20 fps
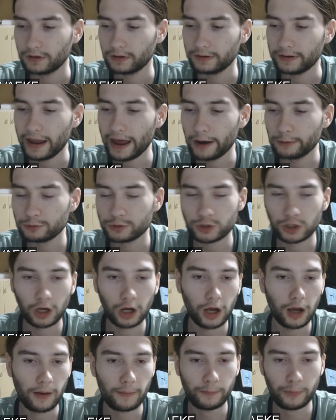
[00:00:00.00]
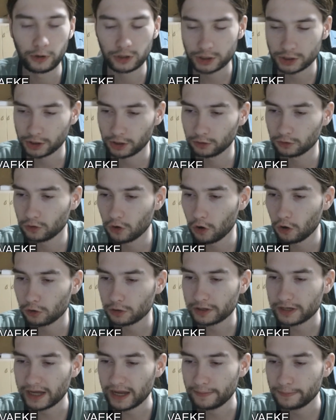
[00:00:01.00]
Now the Bosnian
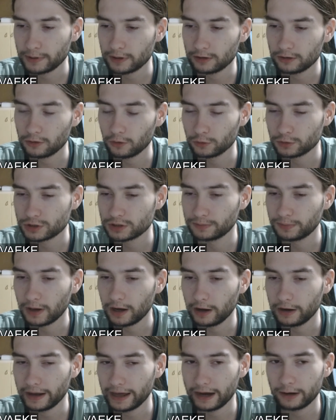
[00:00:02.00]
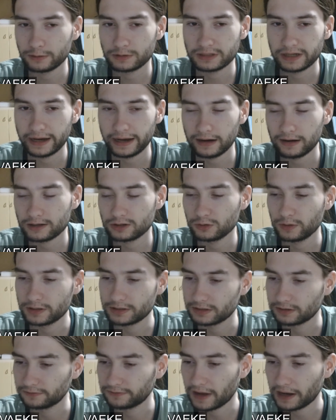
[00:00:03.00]
goalkeeper rolls the ball out here to his
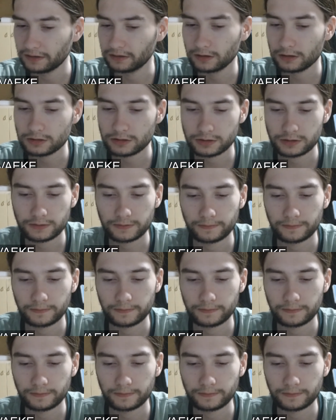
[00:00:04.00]
defenders.